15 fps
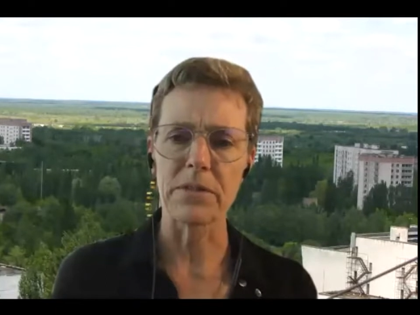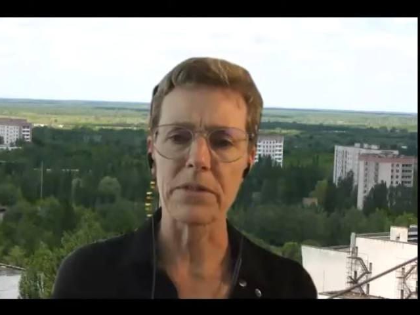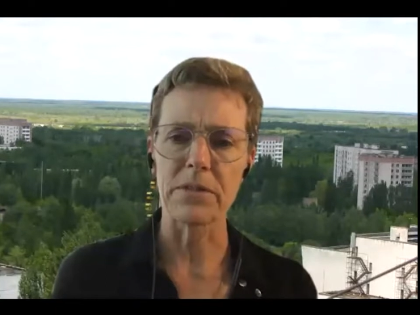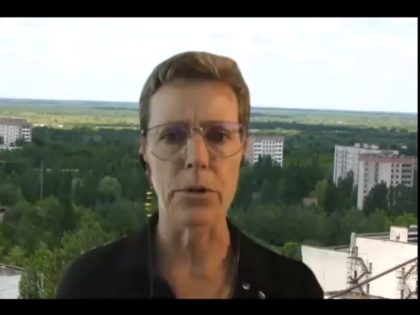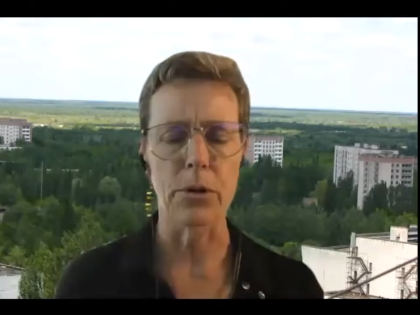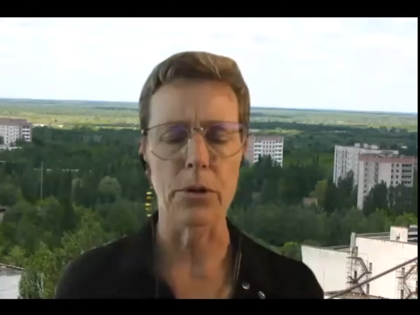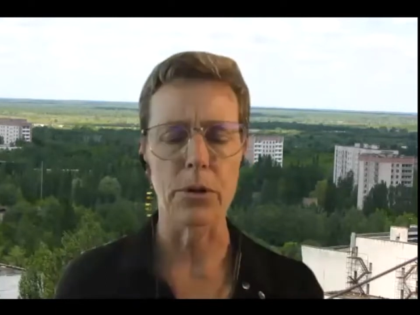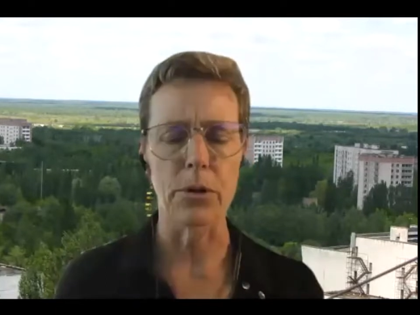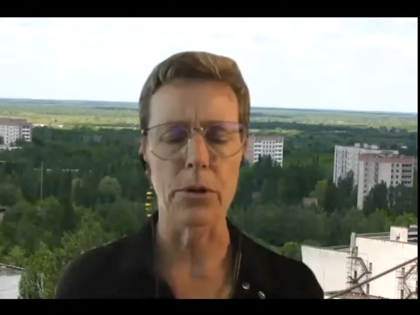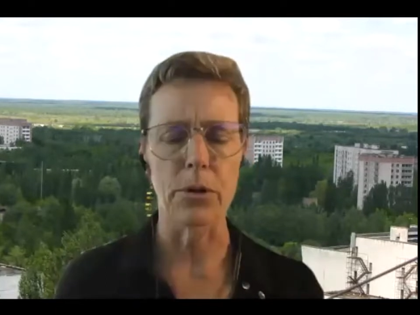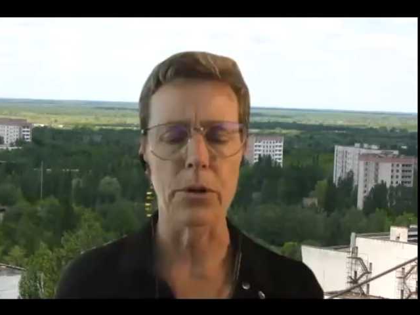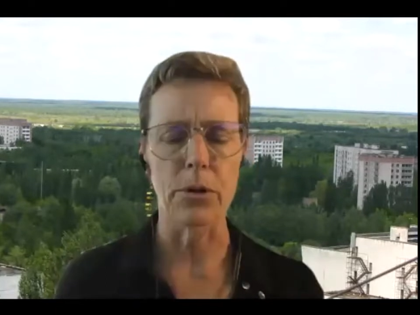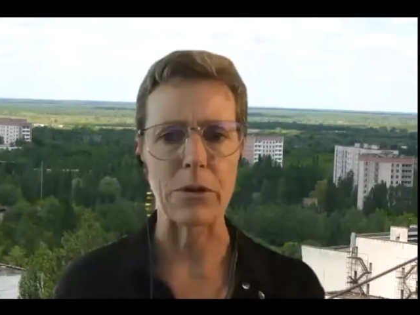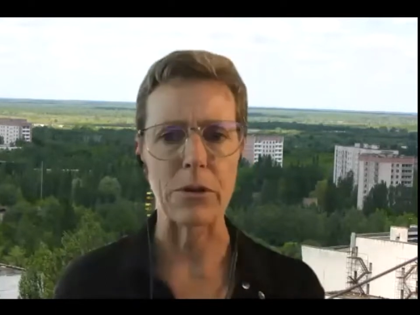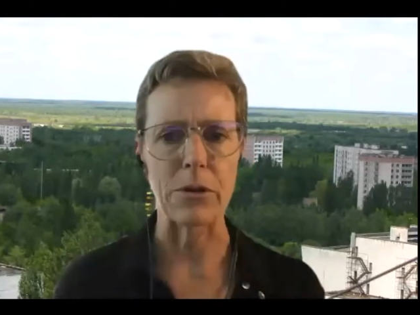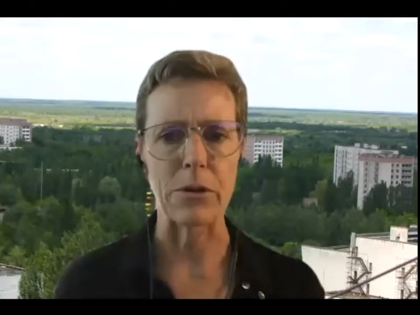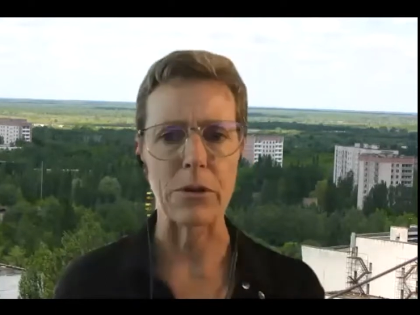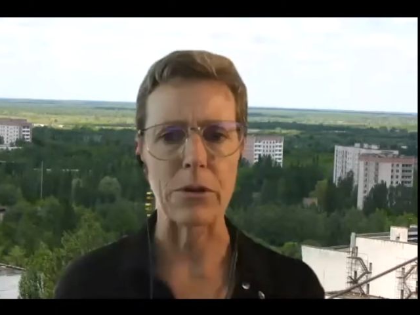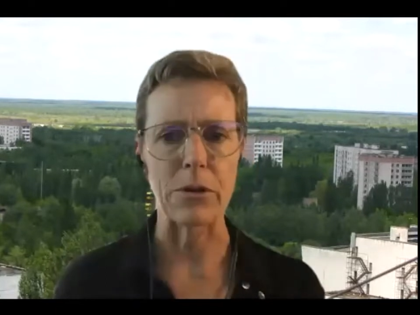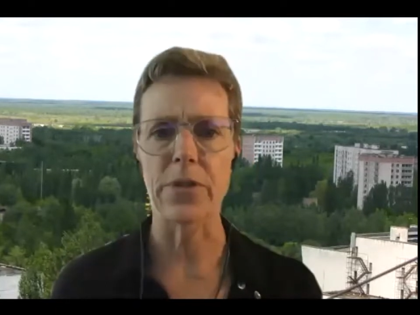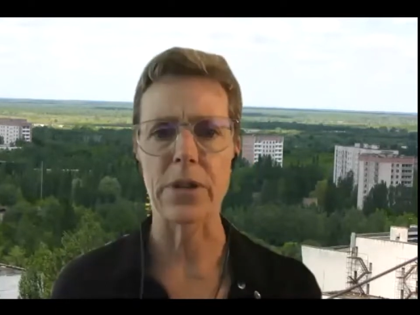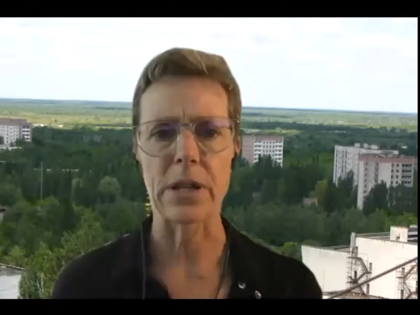you know, this is about
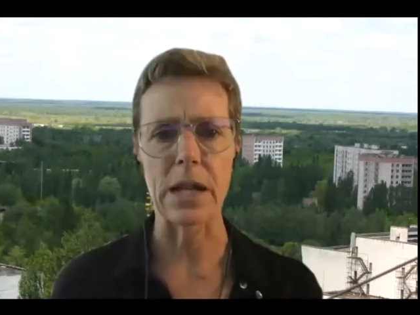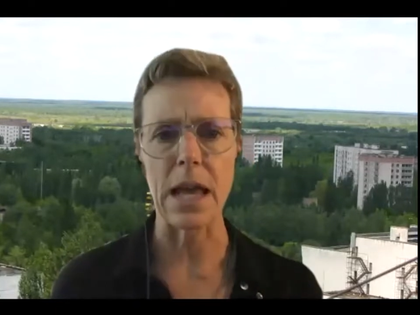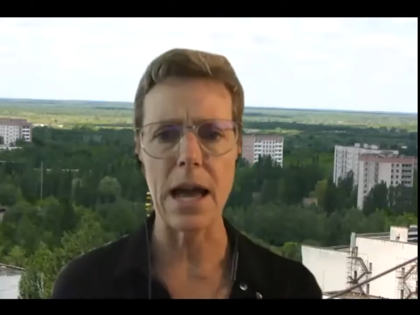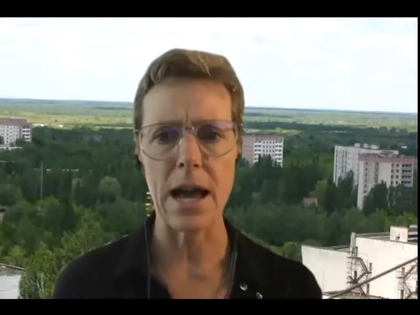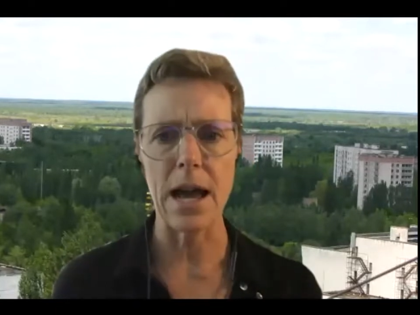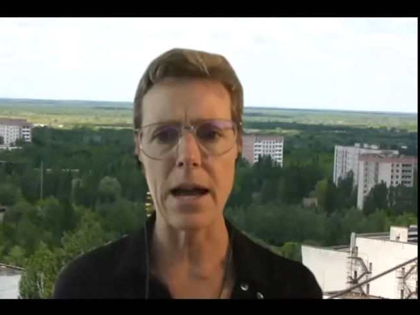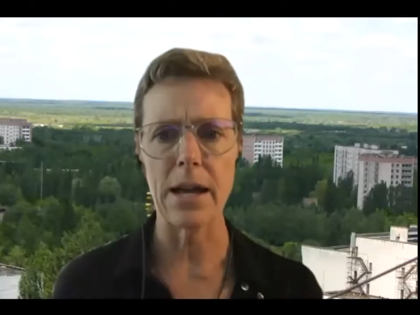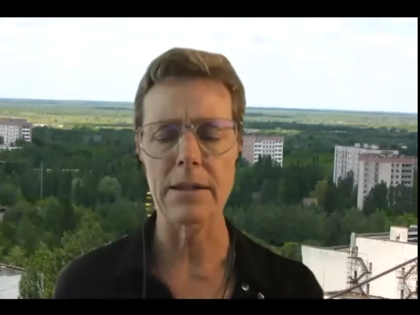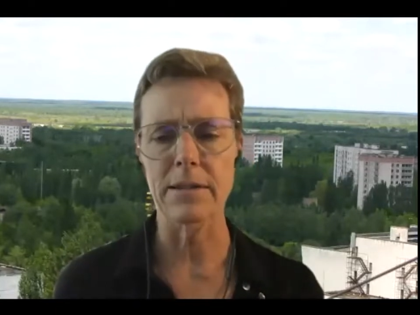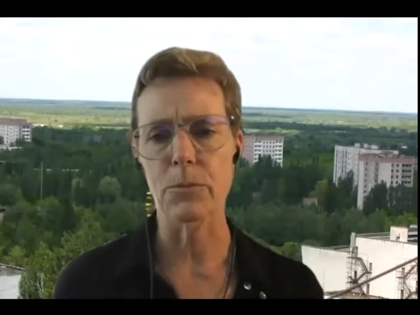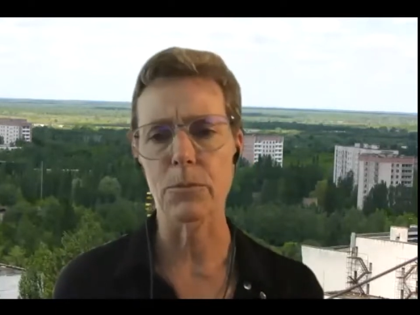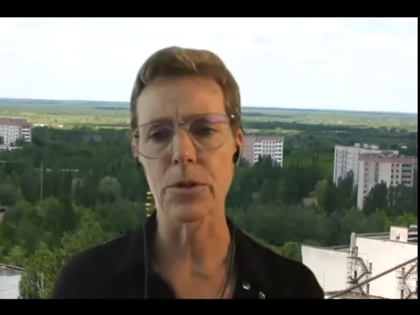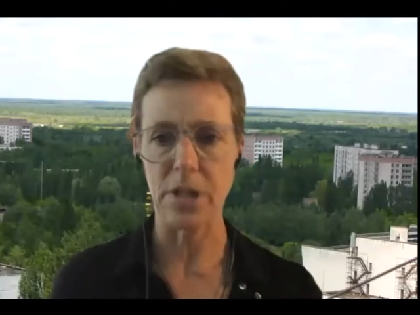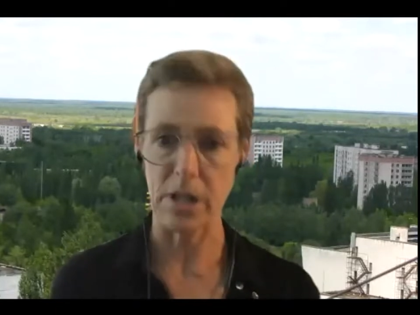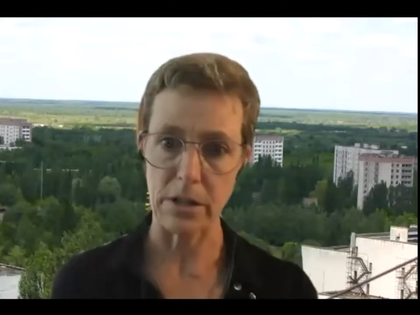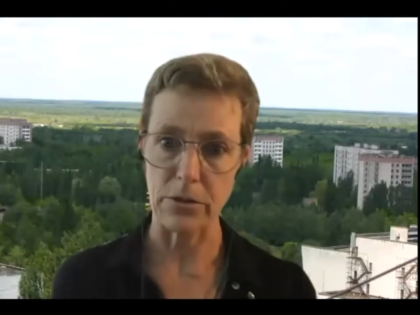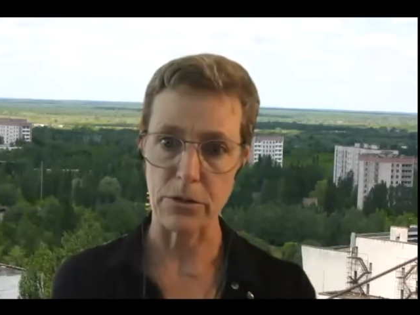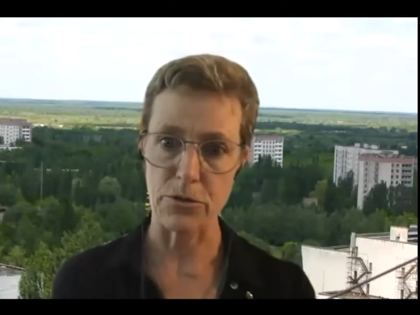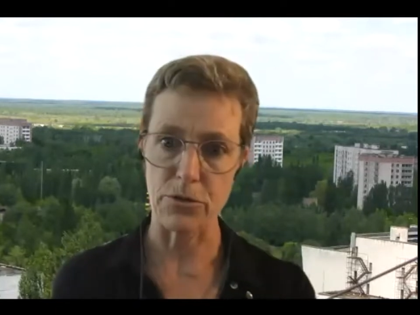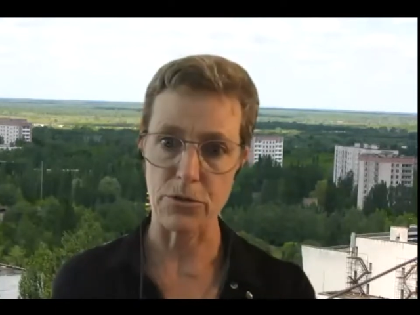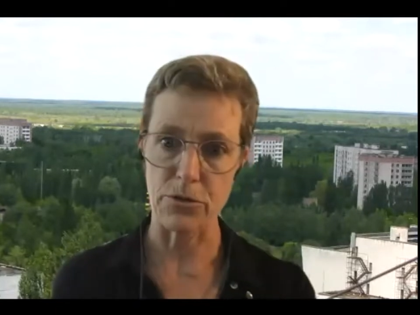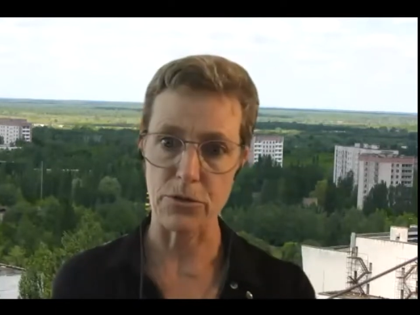truth and lies, and we're telling the truth,